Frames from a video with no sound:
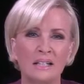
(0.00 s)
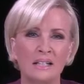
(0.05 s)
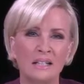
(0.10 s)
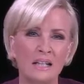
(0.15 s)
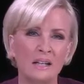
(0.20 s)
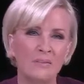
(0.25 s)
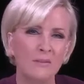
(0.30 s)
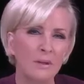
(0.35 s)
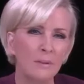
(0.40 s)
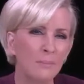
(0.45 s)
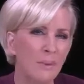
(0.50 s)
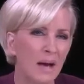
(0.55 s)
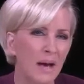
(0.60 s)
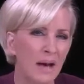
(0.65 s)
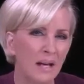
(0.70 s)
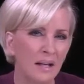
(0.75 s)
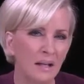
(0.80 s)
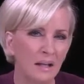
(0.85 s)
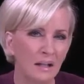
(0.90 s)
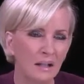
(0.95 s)
Stephen
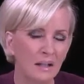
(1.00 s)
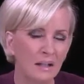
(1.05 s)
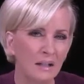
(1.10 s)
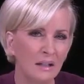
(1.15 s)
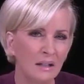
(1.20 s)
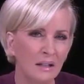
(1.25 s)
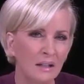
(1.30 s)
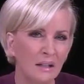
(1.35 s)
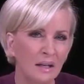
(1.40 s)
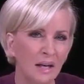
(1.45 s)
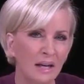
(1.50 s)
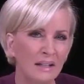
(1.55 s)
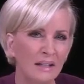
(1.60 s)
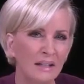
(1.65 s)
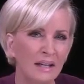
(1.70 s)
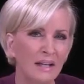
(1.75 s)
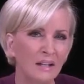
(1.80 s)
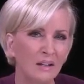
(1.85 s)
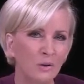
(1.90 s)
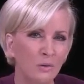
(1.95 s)
Patterson, and
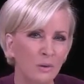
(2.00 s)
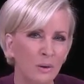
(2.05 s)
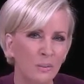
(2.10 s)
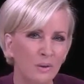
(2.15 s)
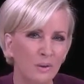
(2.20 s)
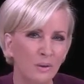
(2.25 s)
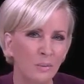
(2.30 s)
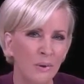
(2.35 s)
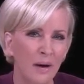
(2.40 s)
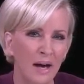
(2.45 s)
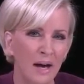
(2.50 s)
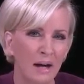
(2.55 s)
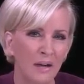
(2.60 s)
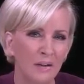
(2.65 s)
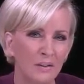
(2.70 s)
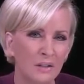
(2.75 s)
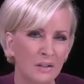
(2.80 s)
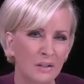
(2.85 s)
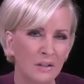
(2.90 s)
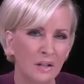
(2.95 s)
he had a criminal
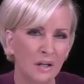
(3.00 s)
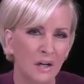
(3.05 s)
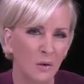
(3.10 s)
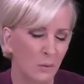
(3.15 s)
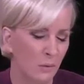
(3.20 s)
past.